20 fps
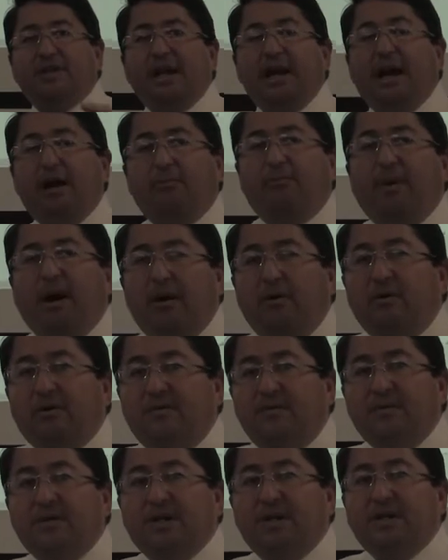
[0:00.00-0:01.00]
see how
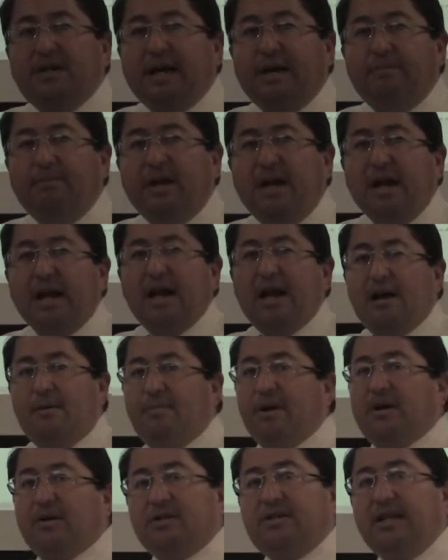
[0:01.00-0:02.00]
powerful this can be
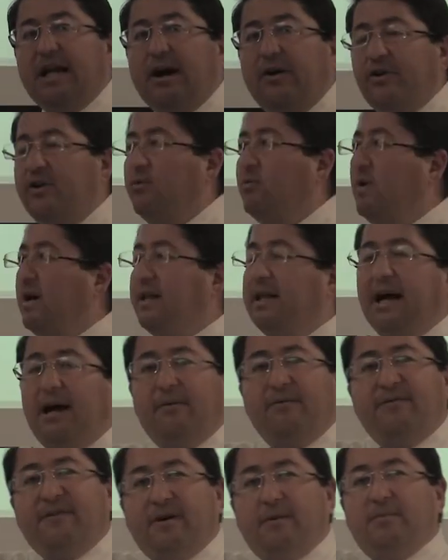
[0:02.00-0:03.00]
because now you went
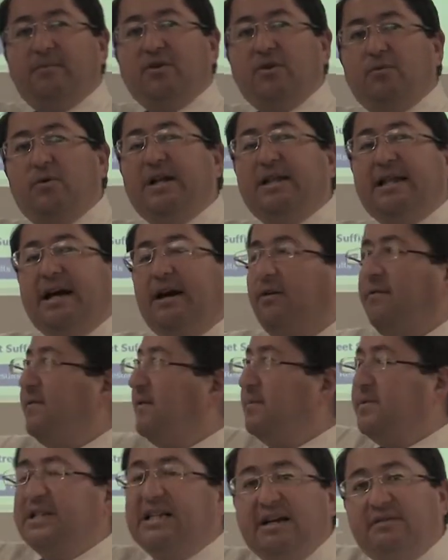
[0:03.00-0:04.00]
down from you went down
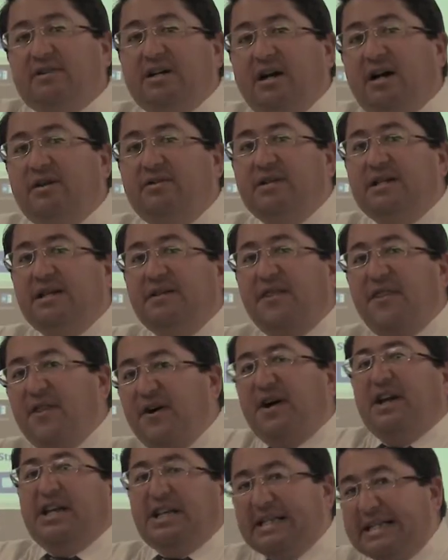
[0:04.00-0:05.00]
from
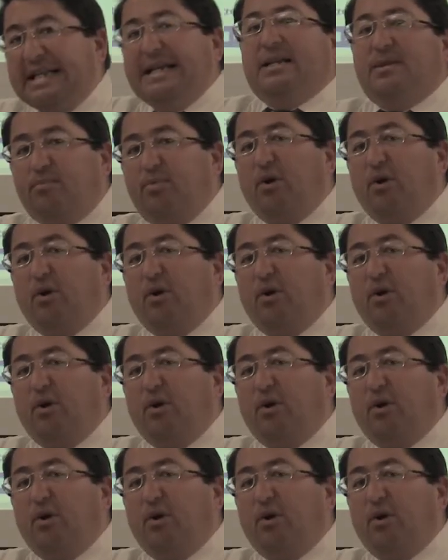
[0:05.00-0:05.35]
736